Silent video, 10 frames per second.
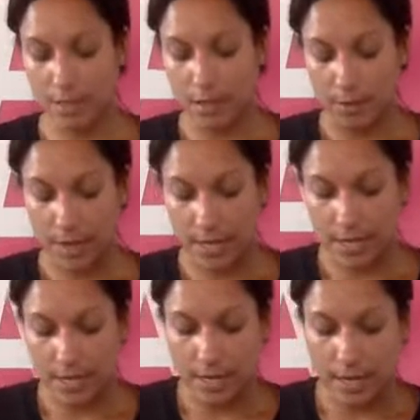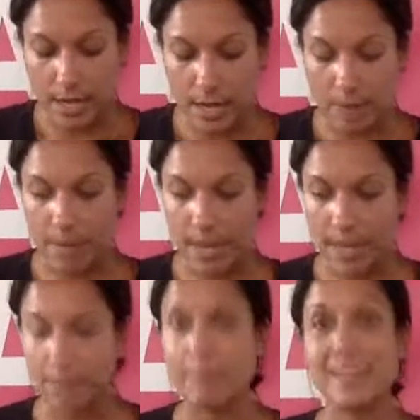right?
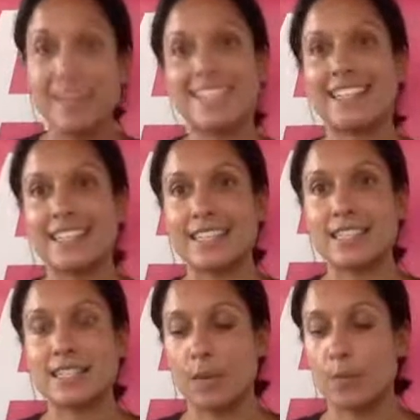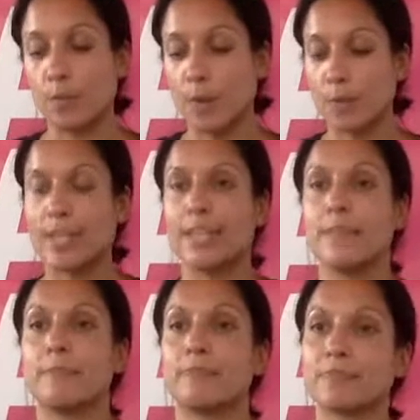By making that list. And when
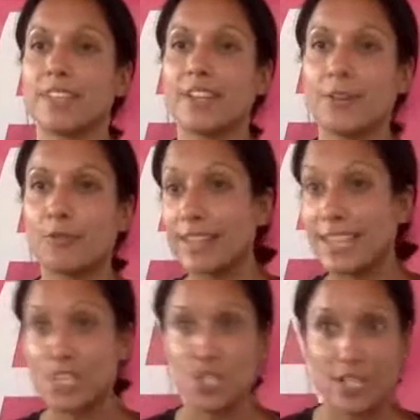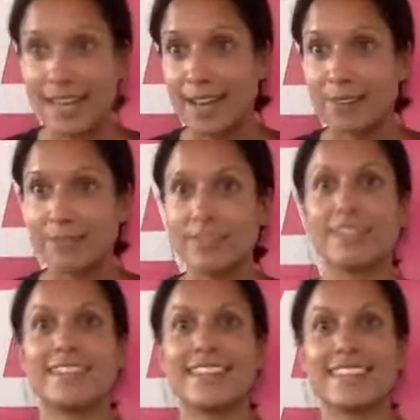we, write that shit down,
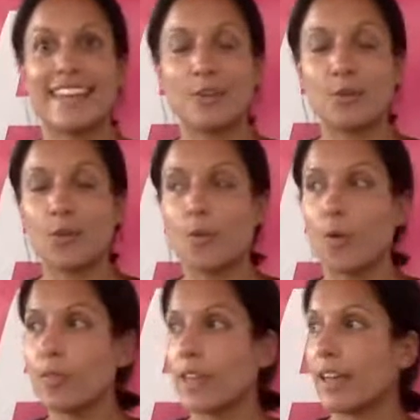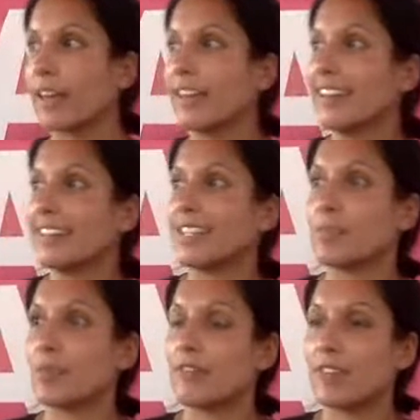like that whole quote thing,
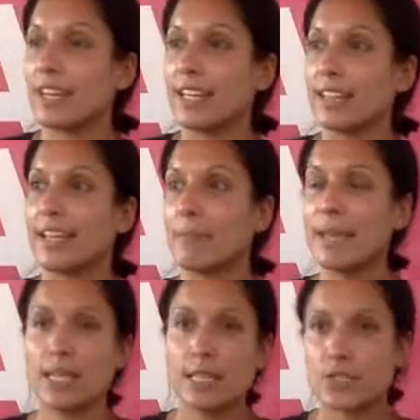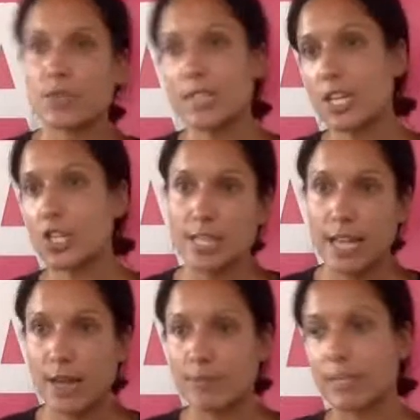that's pretty funny. Like, make a list, write that shit
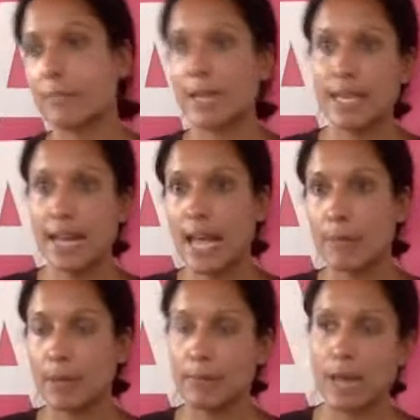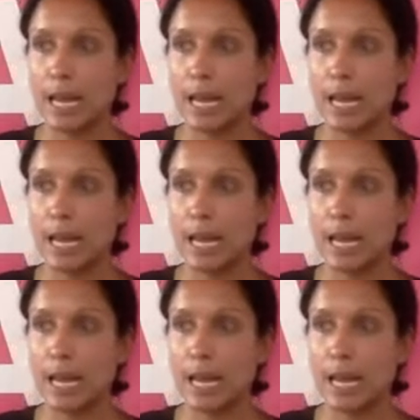down, like, make it happen, la la